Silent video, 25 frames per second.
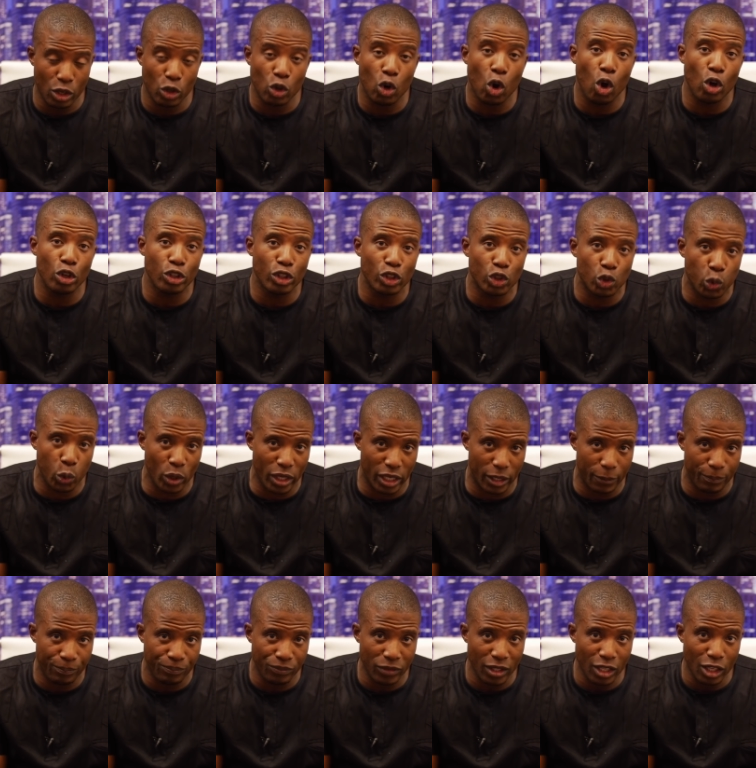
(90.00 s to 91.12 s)
Go on your Twitter.
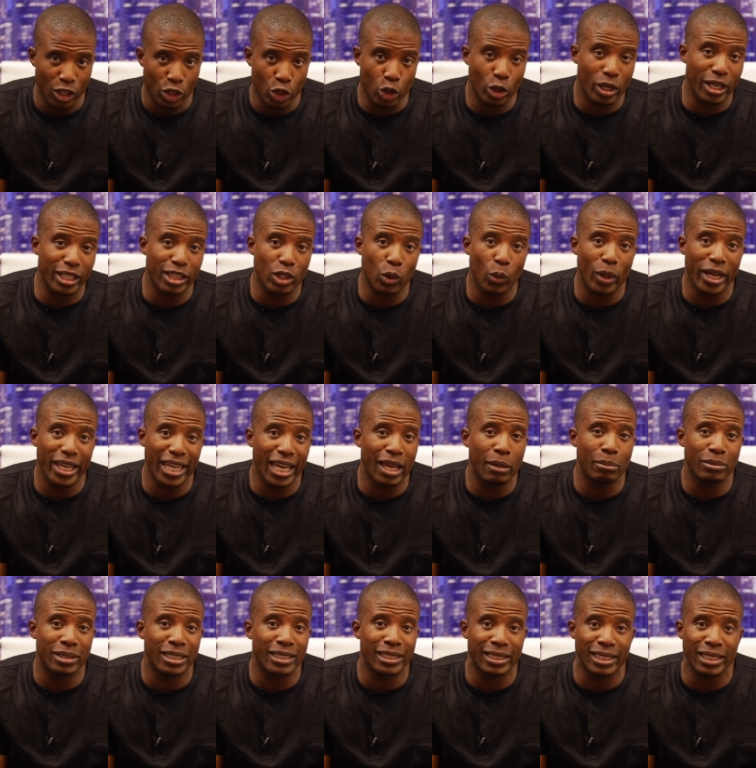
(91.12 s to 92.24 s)
Look at the way
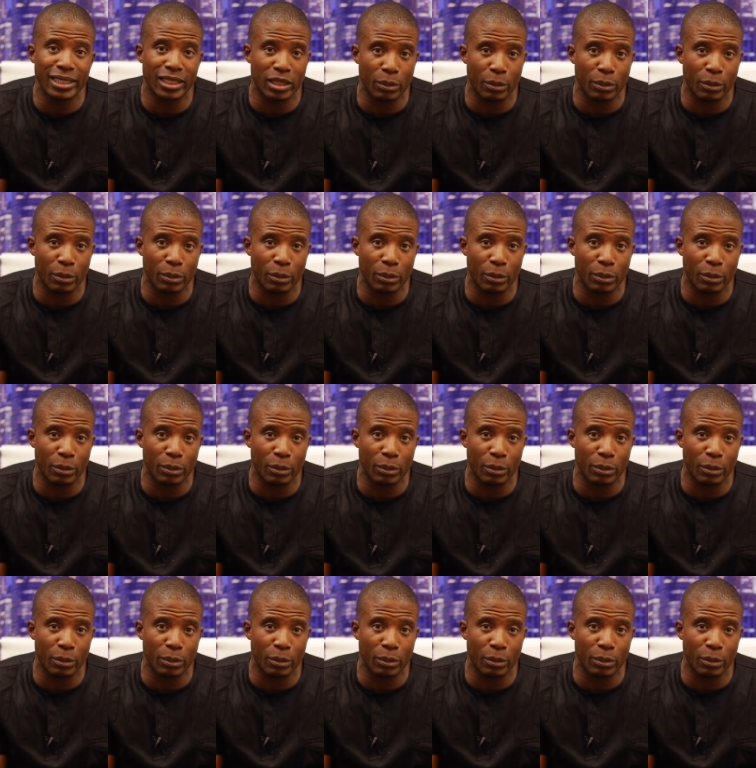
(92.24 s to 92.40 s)
MDC